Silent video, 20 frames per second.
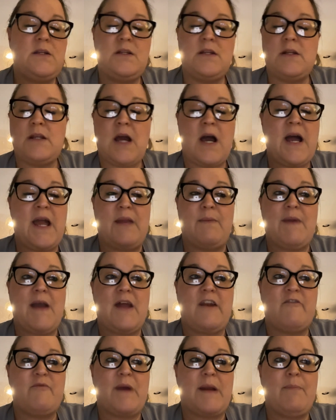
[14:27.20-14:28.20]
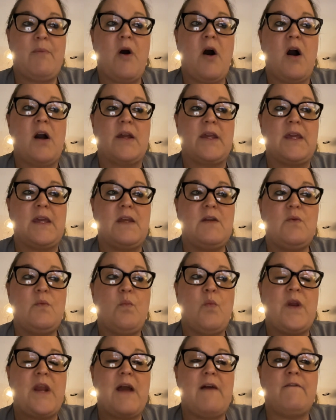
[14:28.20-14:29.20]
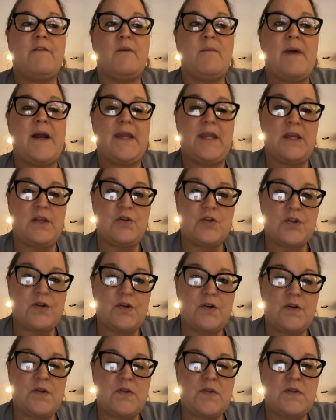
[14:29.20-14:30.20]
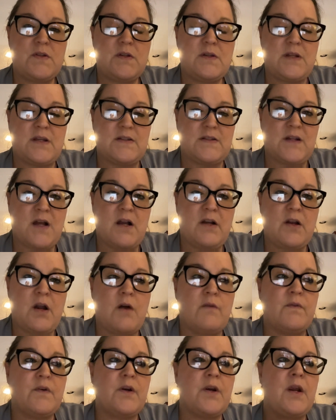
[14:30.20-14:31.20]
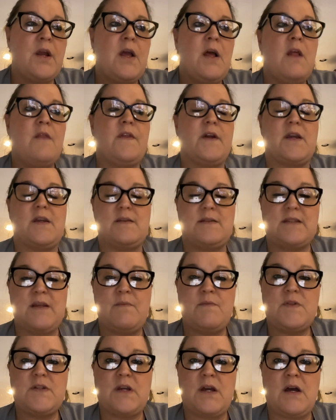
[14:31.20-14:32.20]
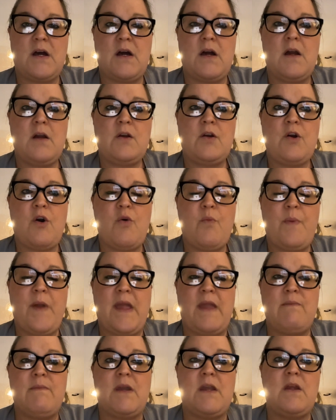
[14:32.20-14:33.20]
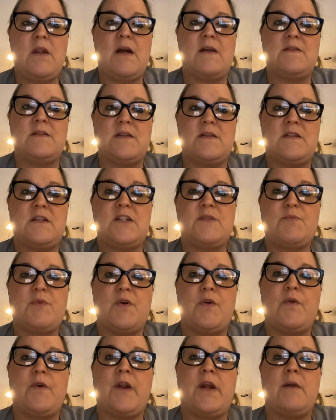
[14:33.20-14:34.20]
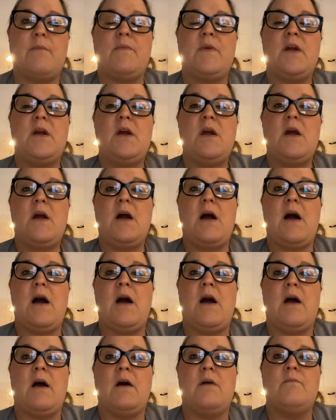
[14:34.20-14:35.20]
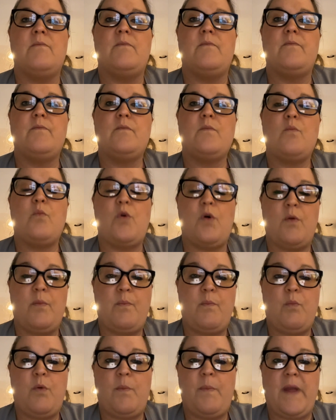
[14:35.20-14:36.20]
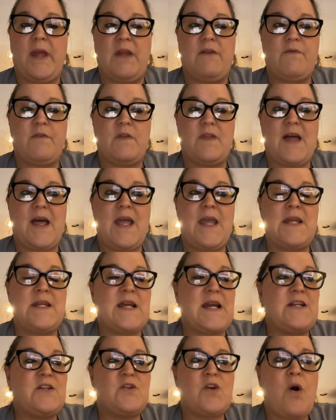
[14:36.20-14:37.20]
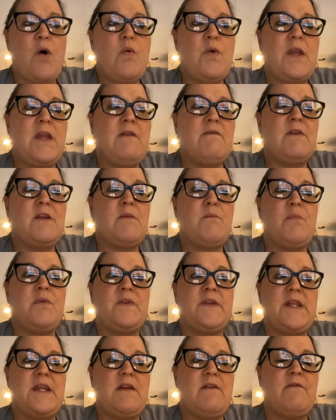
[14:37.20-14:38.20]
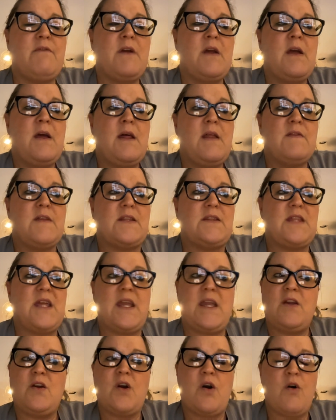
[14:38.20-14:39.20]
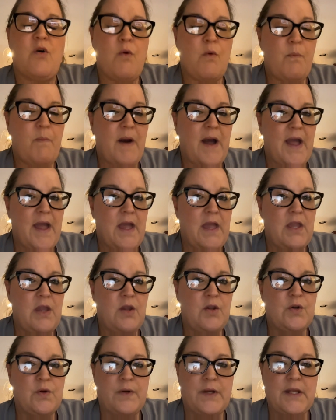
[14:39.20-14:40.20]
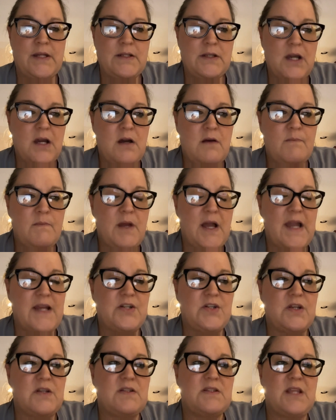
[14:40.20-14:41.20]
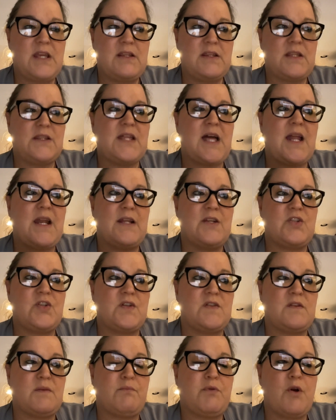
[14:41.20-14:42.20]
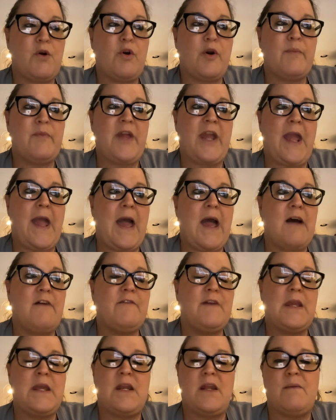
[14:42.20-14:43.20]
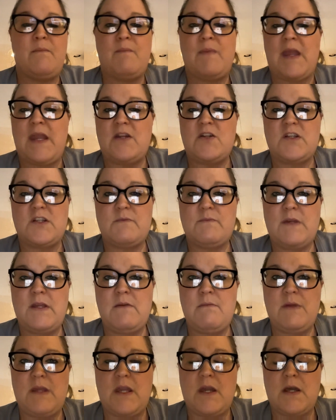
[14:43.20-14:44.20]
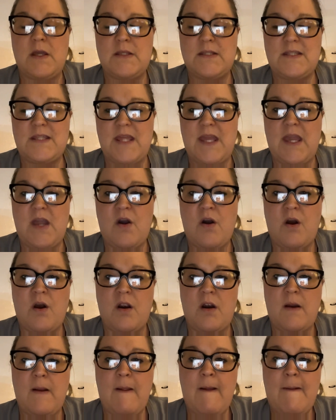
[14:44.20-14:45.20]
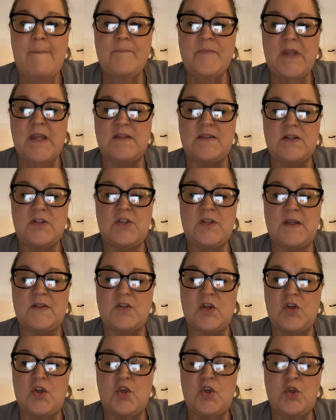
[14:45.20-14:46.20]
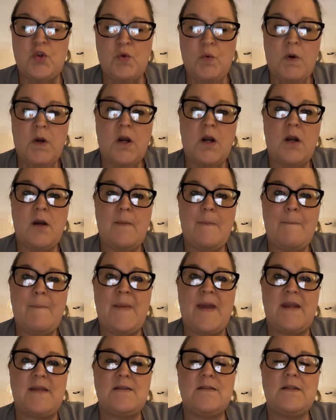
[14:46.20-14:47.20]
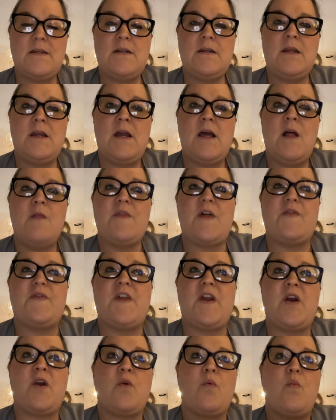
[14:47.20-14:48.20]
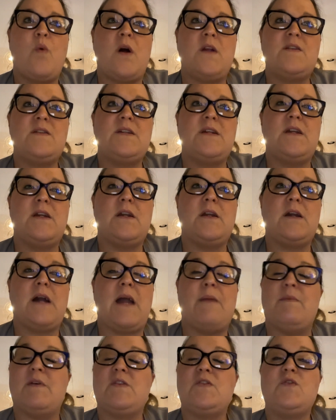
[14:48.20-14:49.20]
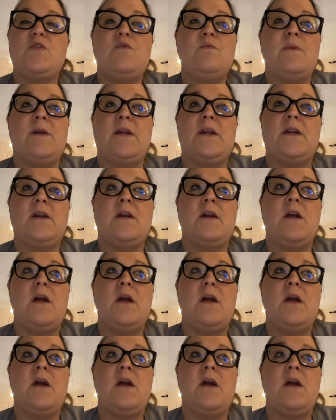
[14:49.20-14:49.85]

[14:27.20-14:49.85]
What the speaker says: dime out of my pocket. Whatever my insurance does not cover, the Kesimpta co-payment assistance program will pay for that. And I don't even believe that they go by your income. I just think that is just the program they have, and it may just be because it's such a newer medicine that they are wanting, I'm assuming,